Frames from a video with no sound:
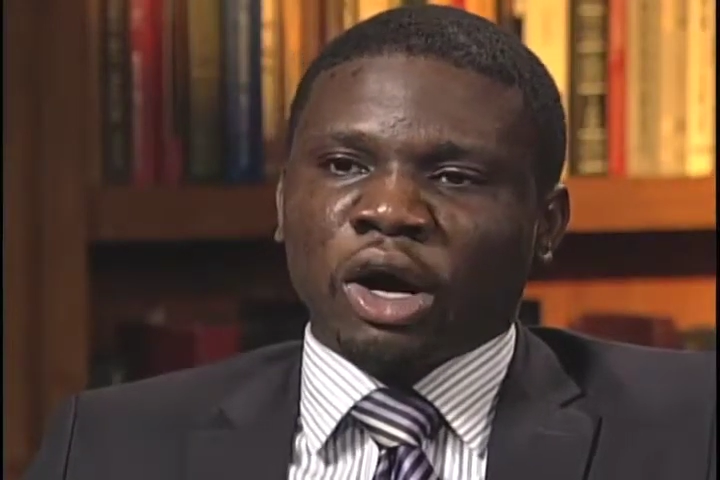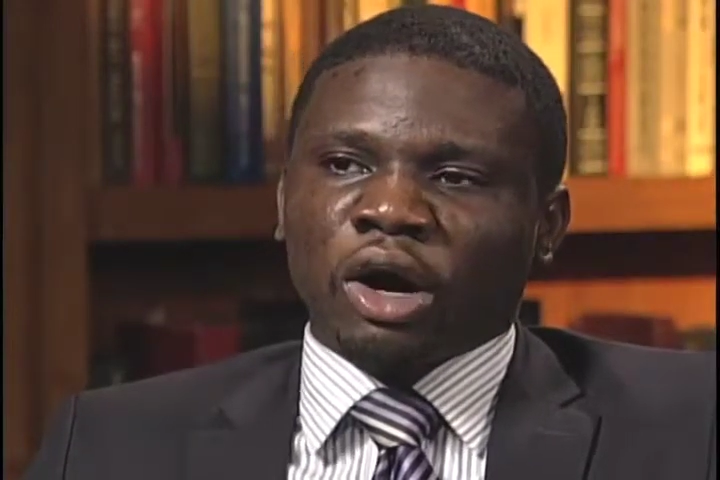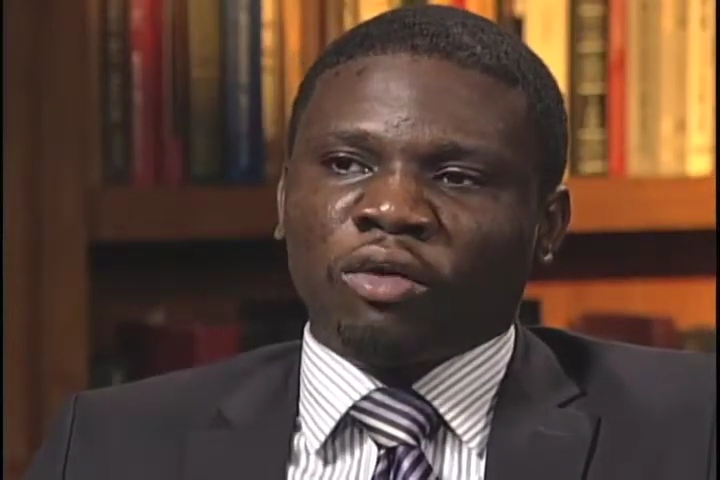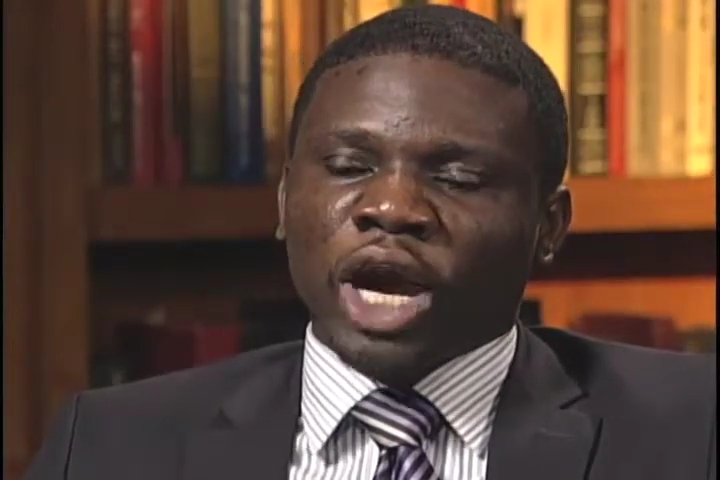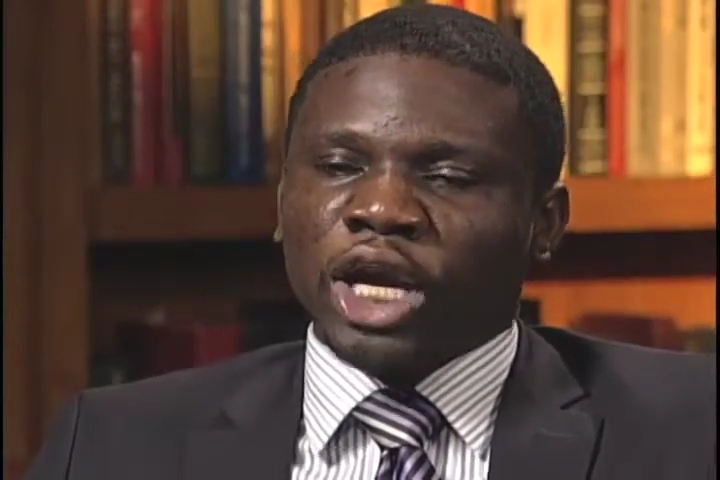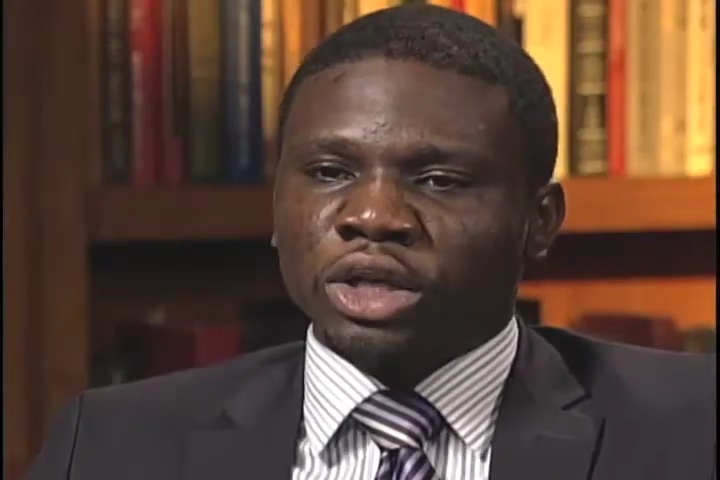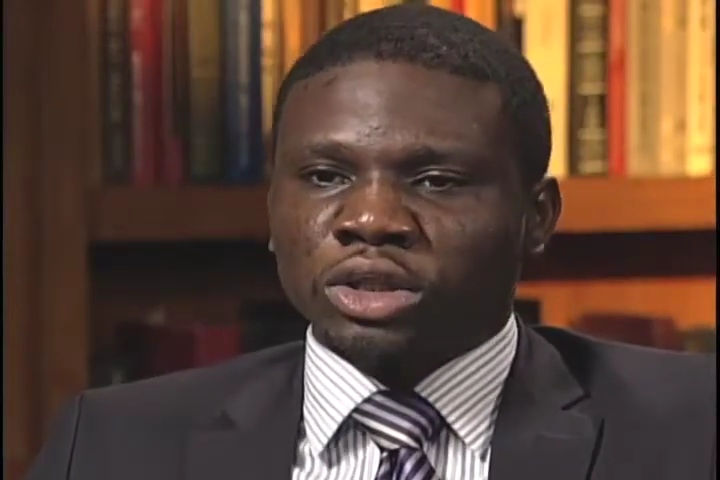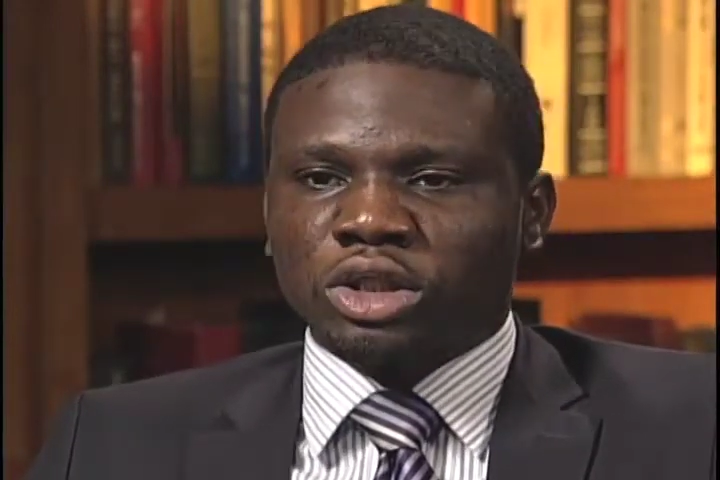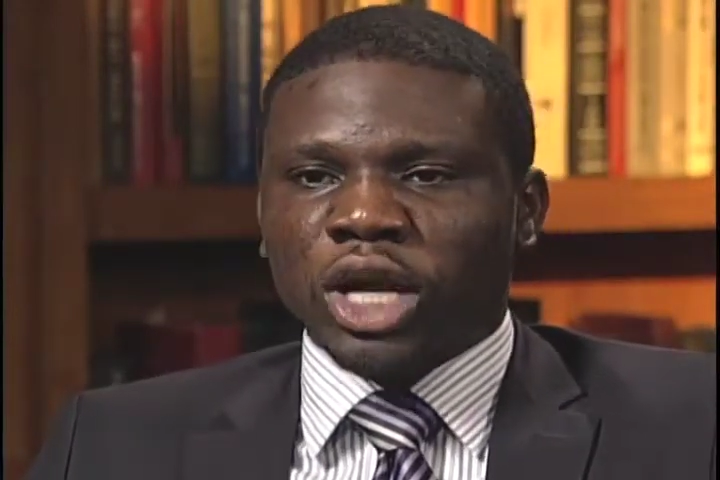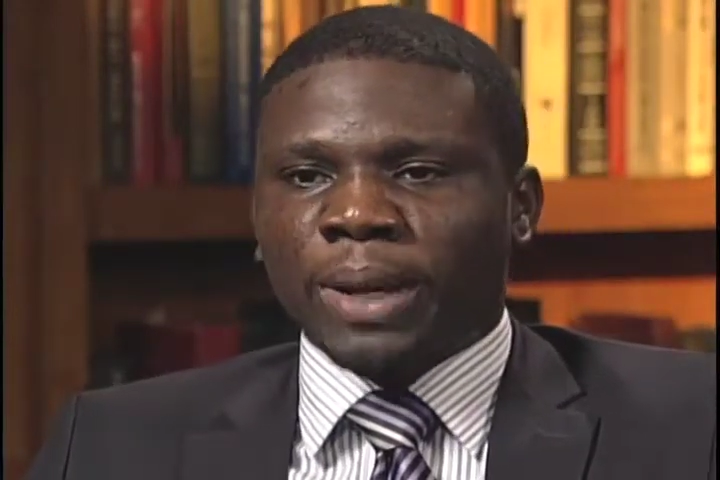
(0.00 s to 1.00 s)
our
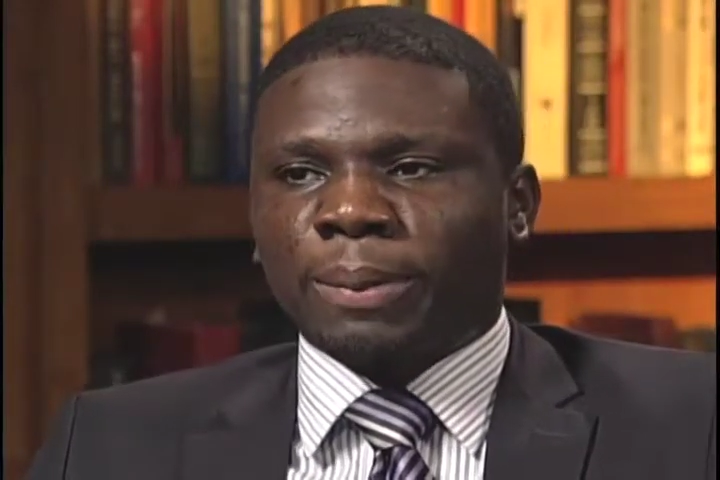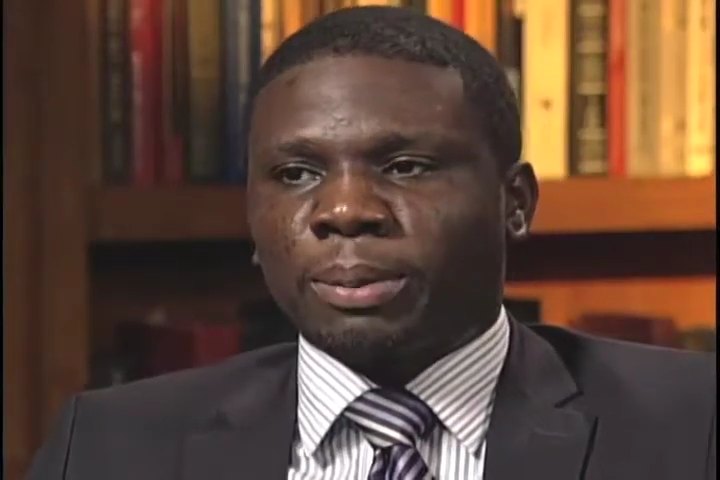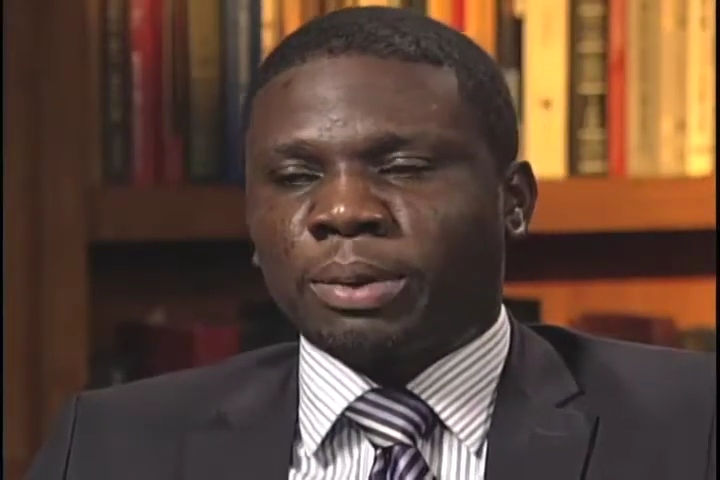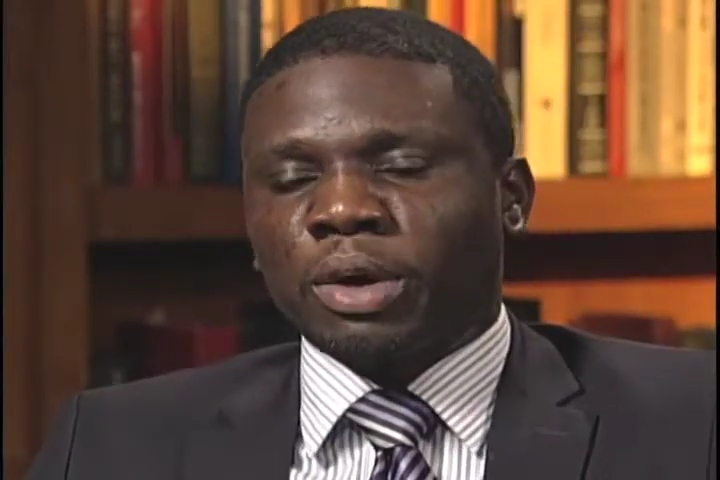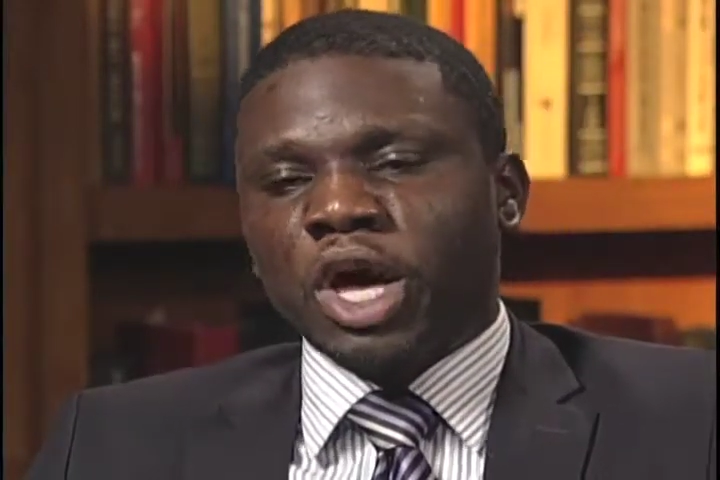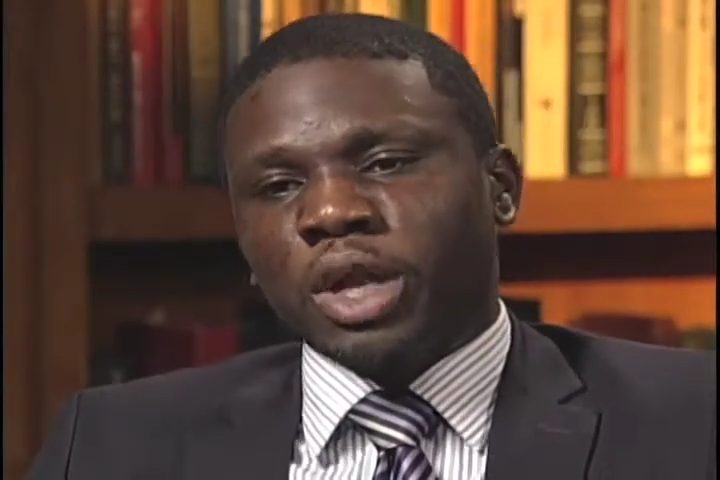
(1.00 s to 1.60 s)
writers, the people